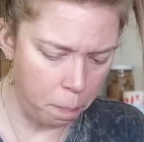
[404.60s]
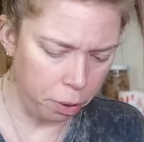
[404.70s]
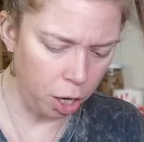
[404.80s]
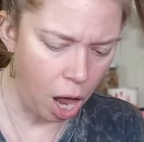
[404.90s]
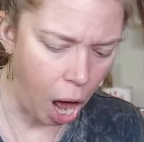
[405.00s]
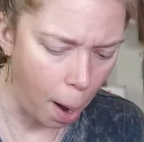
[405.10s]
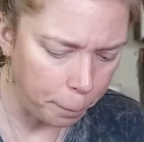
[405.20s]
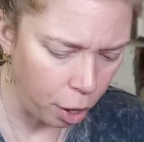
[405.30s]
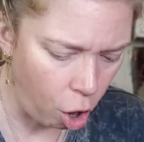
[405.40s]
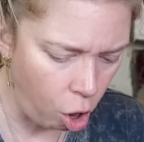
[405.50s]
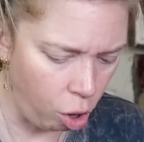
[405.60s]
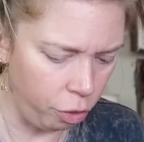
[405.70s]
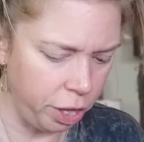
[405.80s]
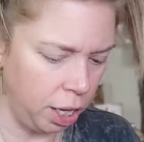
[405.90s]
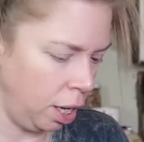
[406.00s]
plop all
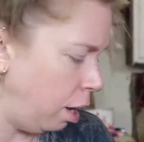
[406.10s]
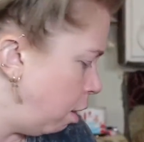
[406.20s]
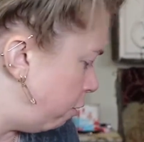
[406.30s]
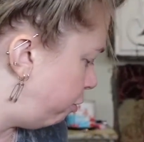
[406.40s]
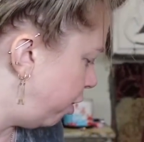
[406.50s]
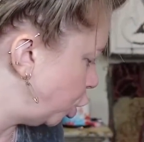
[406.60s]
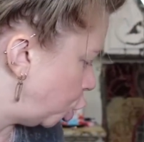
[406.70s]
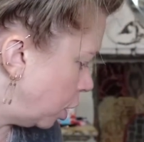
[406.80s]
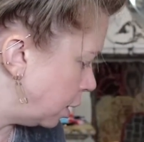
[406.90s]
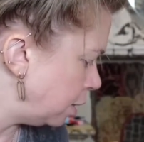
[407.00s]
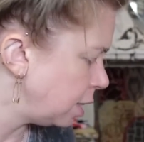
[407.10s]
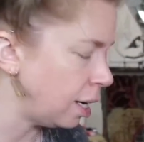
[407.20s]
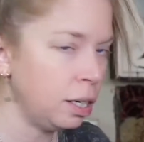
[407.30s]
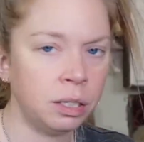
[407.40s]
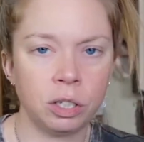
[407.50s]
the fishes
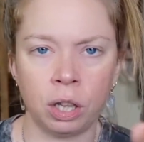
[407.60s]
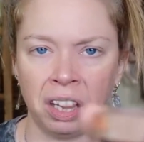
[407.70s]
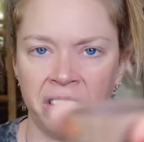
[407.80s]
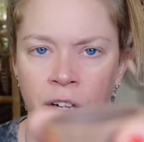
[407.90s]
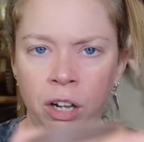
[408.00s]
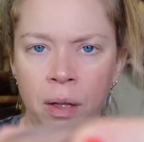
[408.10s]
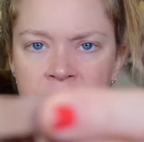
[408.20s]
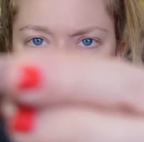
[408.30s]
into the little